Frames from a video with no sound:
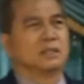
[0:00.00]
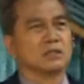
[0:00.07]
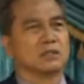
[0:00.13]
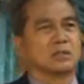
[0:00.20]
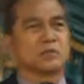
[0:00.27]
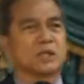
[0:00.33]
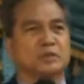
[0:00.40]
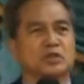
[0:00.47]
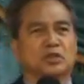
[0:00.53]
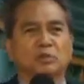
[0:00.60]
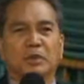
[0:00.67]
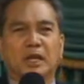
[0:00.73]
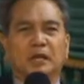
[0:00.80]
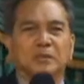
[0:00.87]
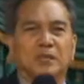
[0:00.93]
Sometimes you
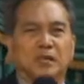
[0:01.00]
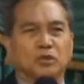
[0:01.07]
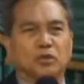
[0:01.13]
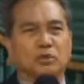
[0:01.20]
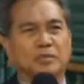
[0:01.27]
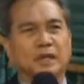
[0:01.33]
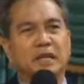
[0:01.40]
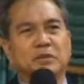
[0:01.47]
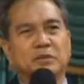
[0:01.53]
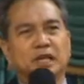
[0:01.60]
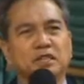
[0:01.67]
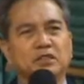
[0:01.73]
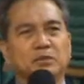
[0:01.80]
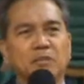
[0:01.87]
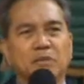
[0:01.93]
blame God. Don't blame
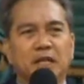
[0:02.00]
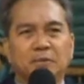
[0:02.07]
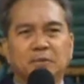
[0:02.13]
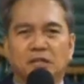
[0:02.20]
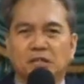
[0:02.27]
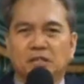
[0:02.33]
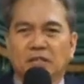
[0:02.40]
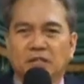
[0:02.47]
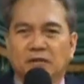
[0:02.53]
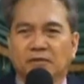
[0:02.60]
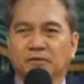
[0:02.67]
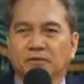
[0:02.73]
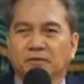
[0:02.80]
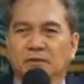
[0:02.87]
God. You blame yourself.